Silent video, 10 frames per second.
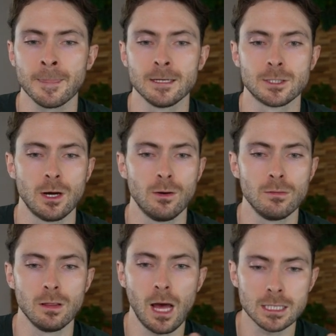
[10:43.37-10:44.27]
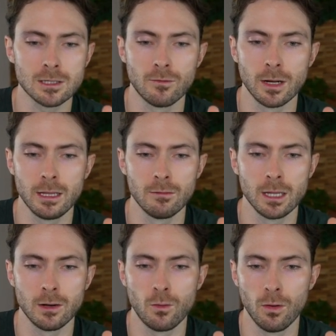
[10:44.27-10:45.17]
So lots of really,
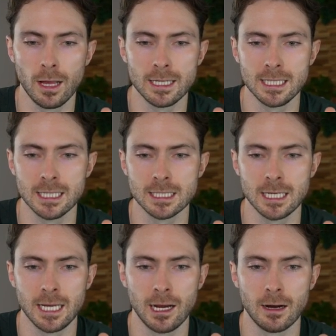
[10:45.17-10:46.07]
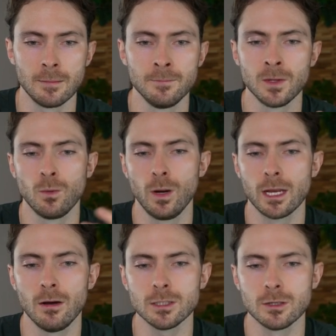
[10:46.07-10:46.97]
really cool ideas in here. We
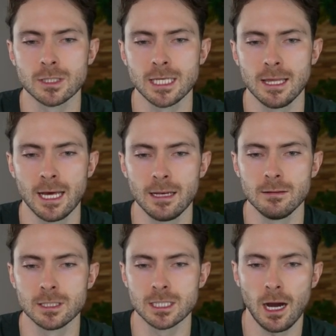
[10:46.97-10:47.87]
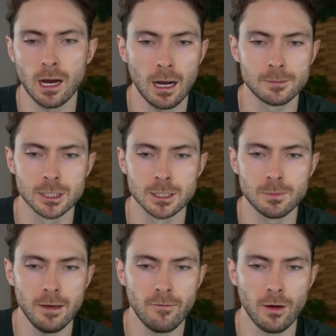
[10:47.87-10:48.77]
can also see that stock options
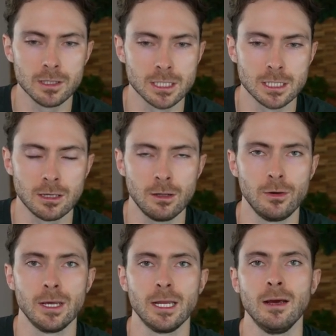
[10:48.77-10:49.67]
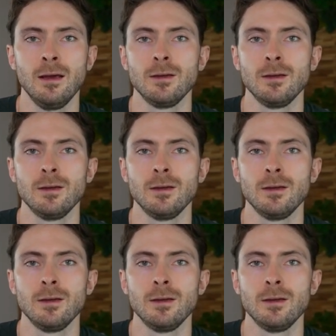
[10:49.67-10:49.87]
pitfalls is included.